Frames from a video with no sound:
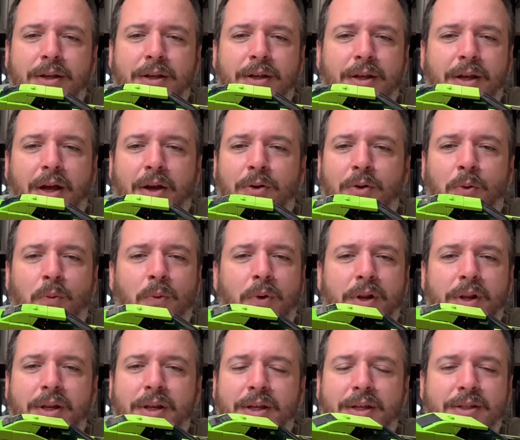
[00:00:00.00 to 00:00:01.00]
I don't know what
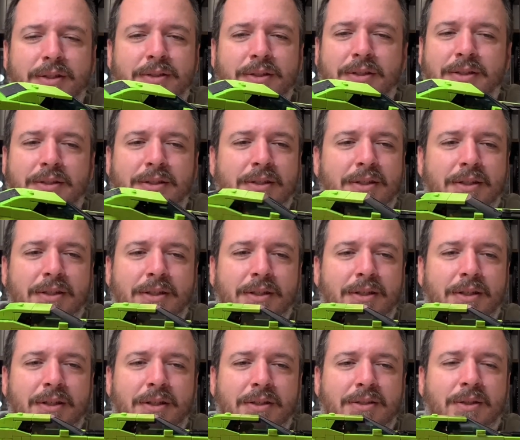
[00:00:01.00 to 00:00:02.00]
it is. It's
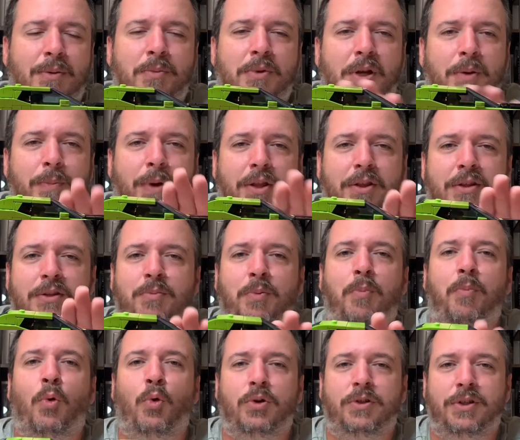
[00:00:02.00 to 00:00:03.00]
something about this
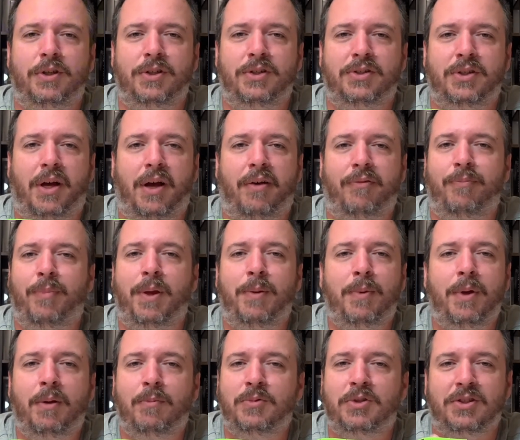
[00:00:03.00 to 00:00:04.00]
proportion is off.
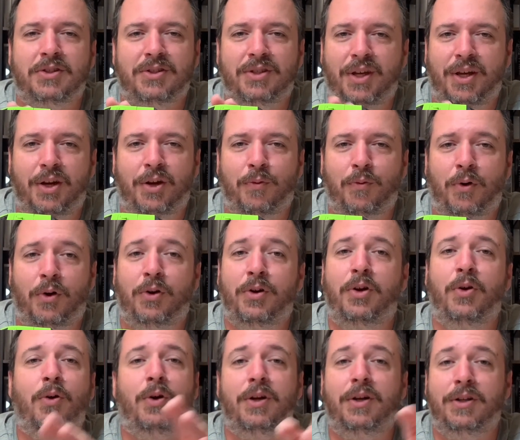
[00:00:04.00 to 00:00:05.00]
Maybe I'm just seeing it wrong.
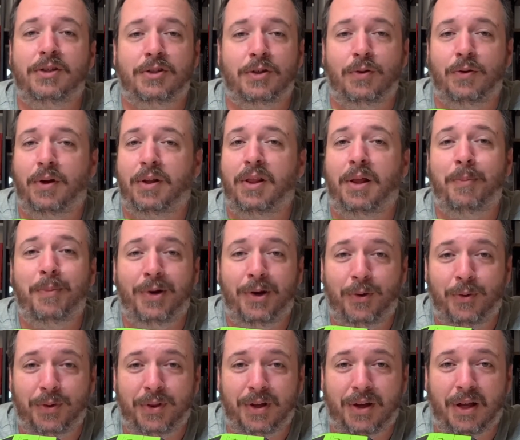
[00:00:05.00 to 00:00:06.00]
You can disagree. Let me
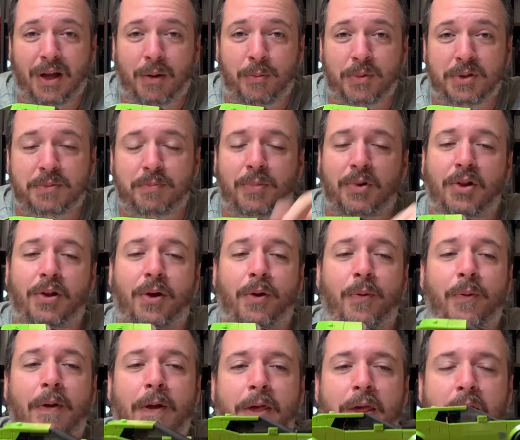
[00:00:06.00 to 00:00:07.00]
know in the comments
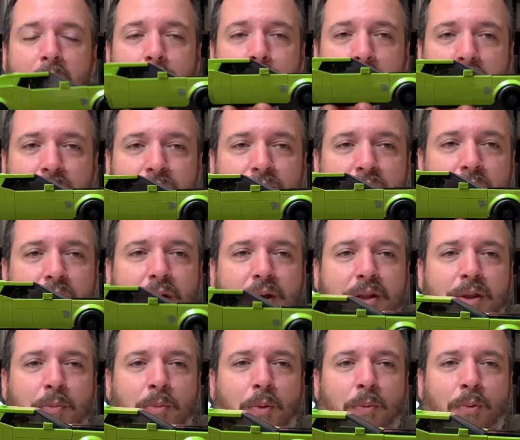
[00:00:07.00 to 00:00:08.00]
below. But I feel like
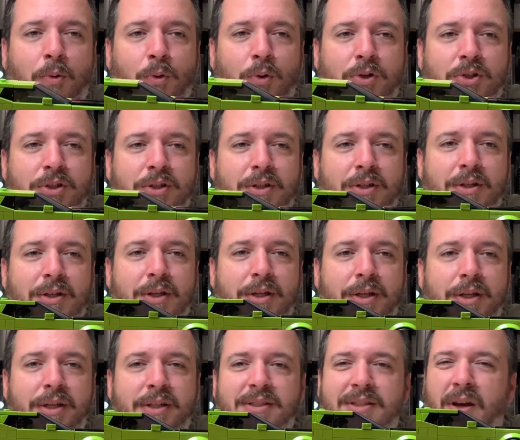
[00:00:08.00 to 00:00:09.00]
the proportion
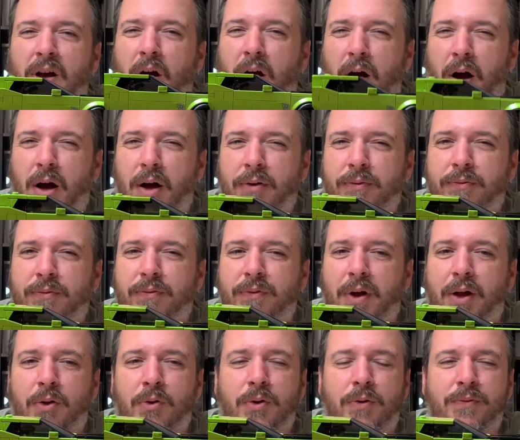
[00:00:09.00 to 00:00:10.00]
is off.
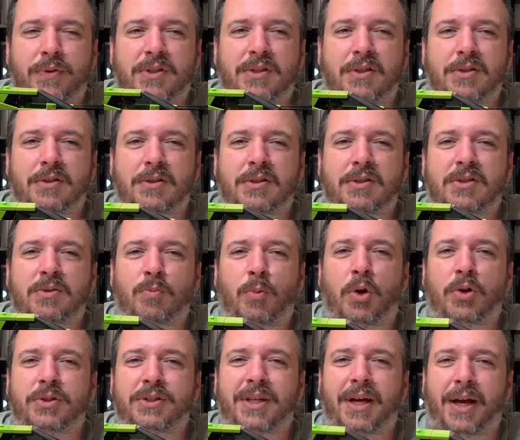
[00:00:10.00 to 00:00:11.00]
I don't know if it's because of the
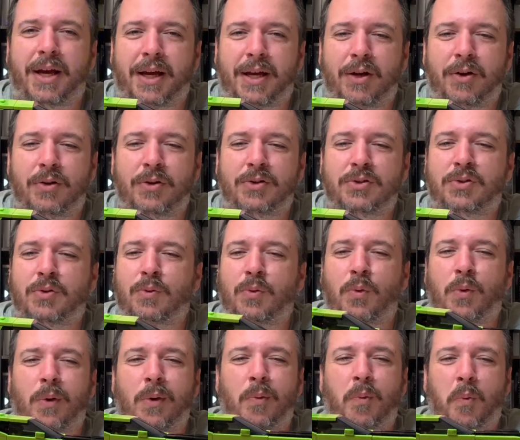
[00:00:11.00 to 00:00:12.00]
small tires
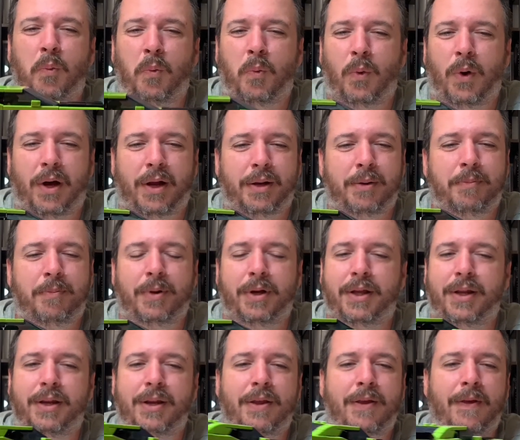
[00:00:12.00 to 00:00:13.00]
or what,
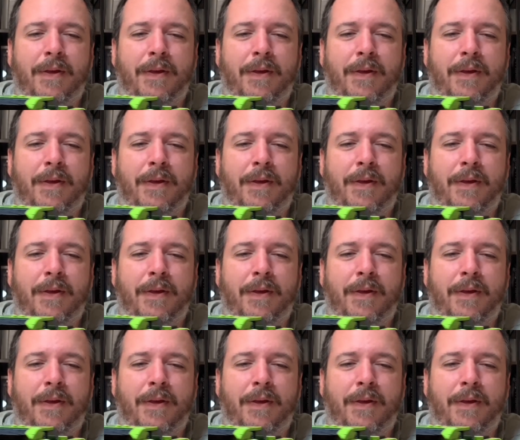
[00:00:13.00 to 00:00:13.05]
but